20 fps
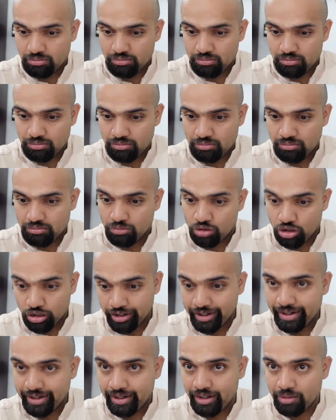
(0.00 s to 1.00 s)

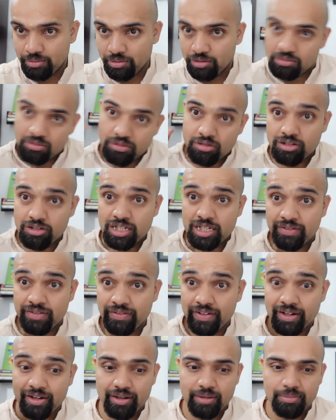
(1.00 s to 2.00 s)
moderately above, or severely
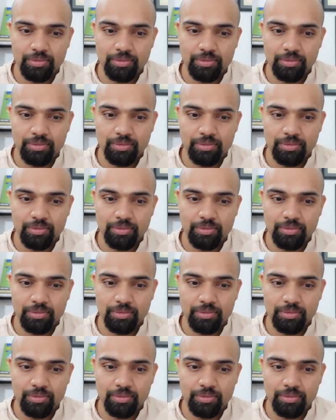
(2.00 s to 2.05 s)
above.